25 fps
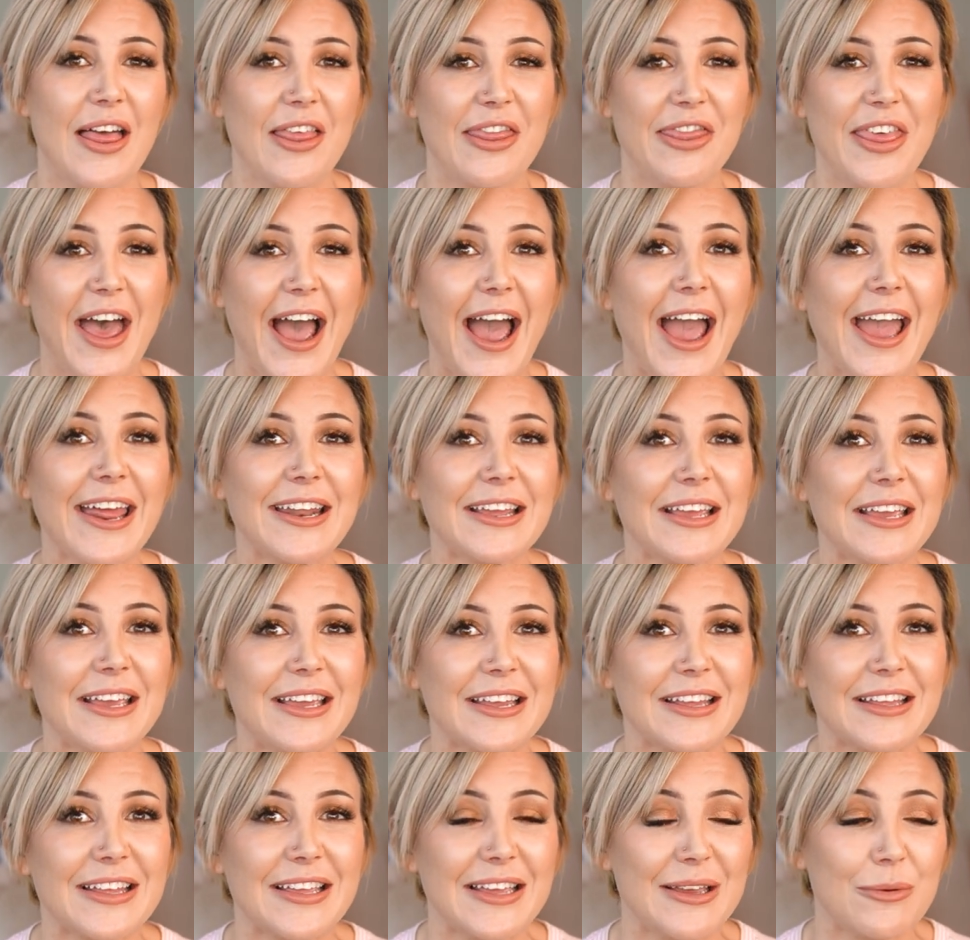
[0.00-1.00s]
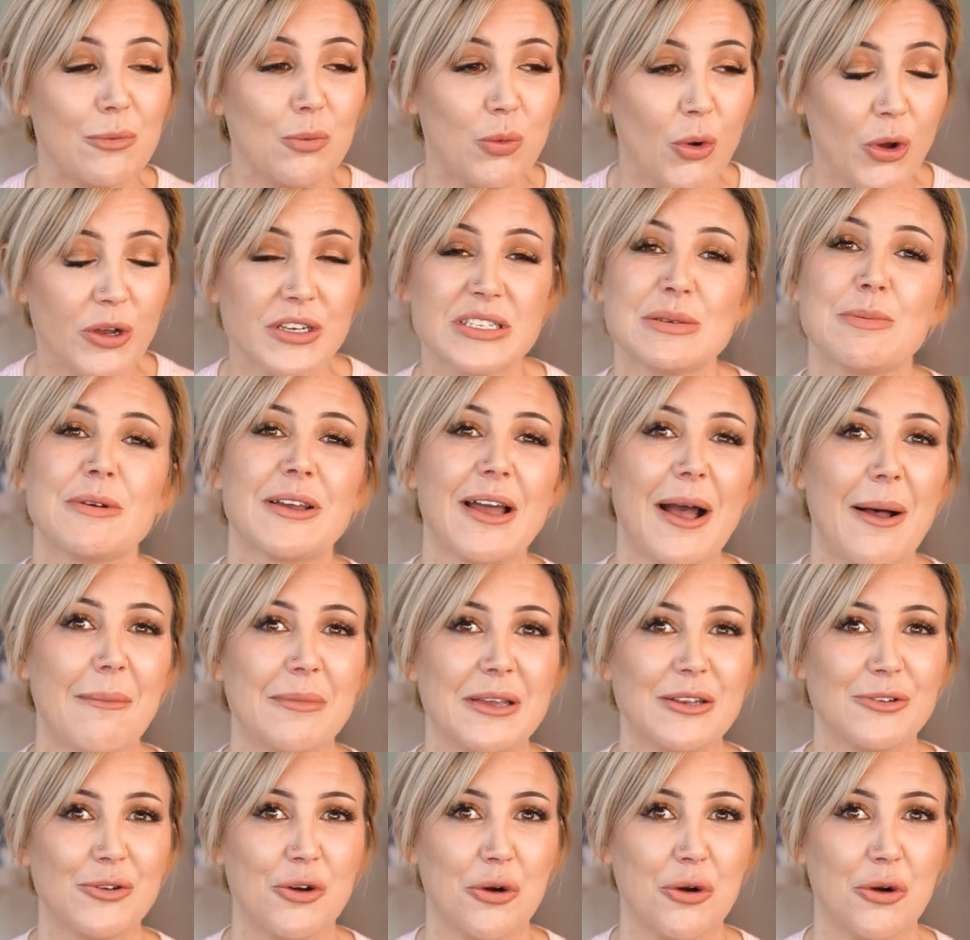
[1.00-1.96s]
that it was becoming